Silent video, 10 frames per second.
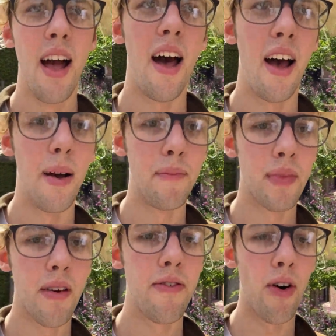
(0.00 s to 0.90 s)
um,
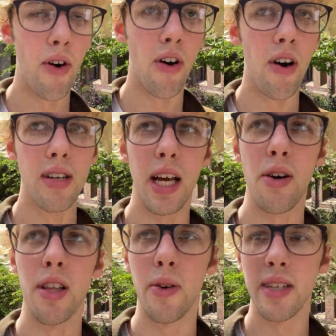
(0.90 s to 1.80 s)
for
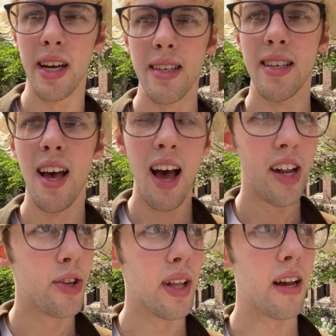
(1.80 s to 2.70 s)
psycholinguistics.
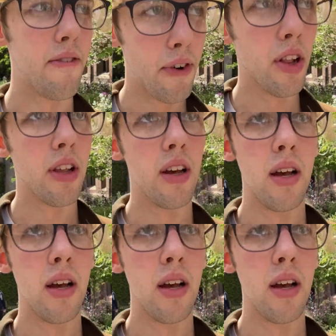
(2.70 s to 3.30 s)
Do like a full